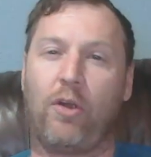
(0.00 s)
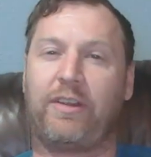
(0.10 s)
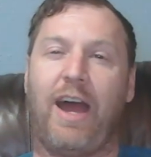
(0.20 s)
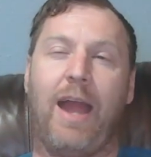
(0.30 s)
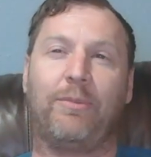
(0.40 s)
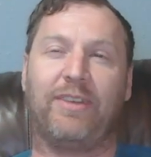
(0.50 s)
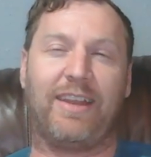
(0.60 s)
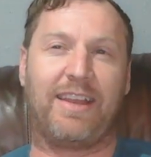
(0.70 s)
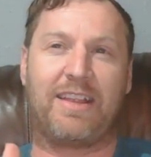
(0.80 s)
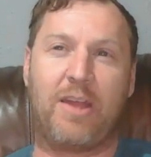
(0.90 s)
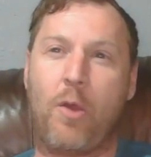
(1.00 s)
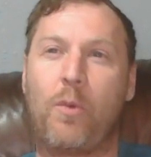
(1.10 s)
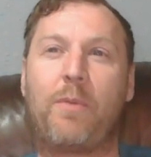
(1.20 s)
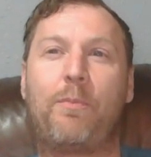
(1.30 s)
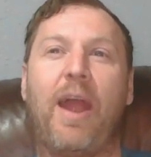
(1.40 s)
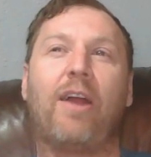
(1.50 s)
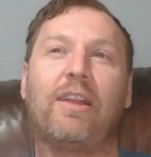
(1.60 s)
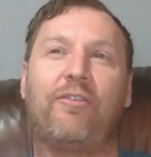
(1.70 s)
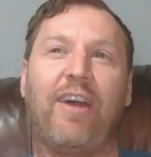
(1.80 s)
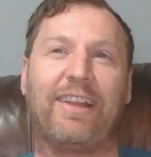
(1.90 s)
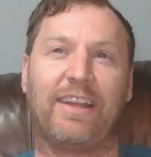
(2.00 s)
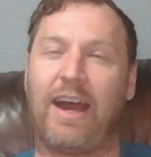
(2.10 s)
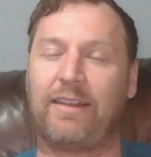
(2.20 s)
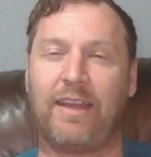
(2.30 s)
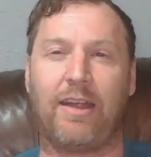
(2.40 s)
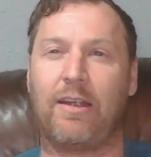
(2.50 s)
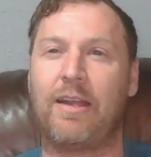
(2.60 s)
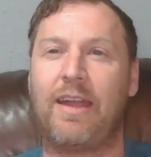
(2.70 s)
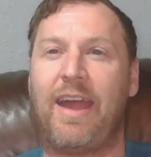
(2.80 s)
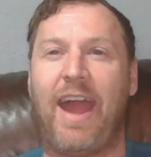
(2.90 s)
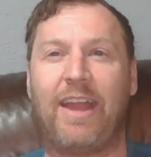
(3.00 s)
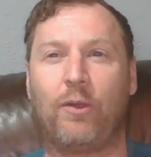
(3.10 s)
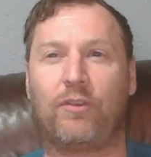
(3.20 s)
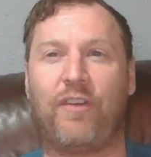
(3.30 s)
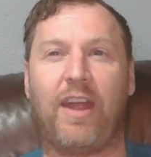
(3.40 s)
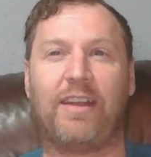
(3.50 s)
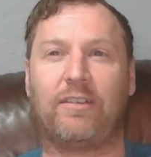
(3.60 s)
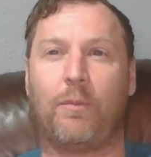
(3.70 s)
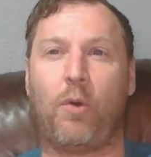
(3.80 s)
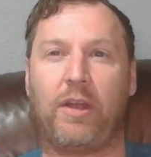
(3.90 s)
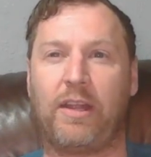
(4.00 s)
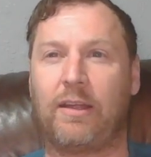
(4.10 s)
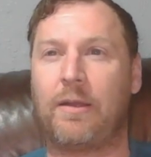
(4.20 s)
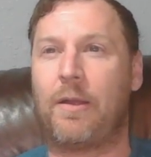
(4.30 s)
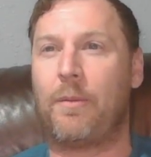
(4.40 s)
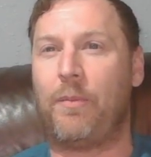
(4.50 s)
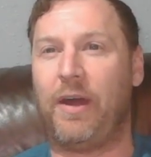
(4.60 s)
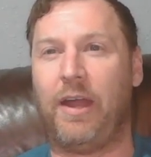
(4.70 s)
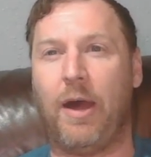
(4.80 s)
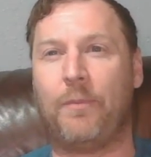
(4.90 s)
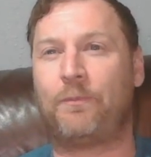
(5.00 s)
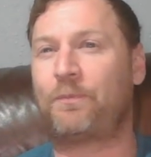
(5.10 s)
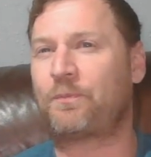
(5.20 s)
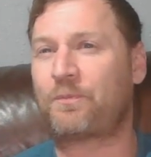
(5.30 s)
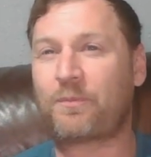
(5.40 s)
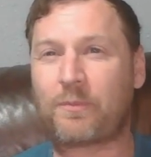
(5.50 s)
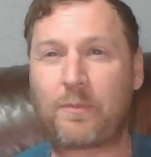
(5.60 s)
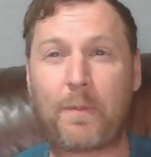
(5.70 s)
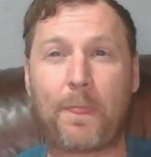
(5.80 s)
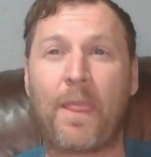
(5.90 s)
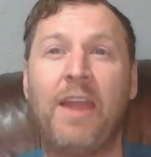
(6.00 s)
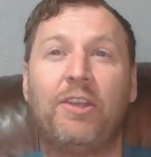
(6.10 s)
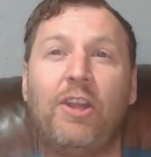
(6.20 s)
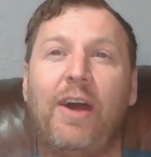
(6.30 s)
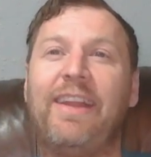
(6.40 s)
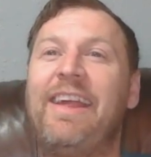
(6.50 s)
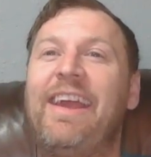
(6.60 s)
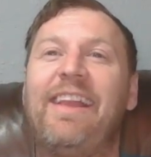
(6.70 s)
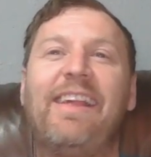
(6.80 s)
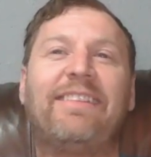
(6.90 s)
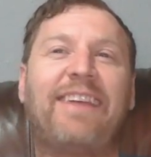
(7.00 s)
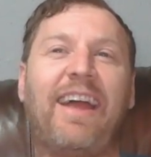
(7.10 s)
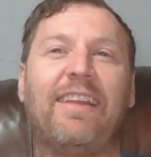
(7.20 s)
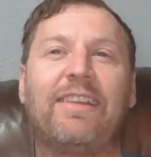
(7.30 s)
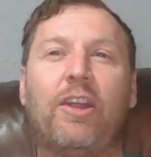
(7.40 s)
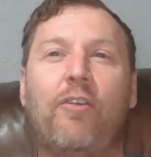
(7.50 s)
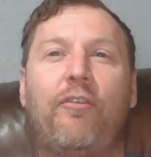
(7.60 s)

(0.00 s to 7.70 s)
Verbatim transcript: times and we barely finally got there and it was very disappointing but um you know it, it's got a little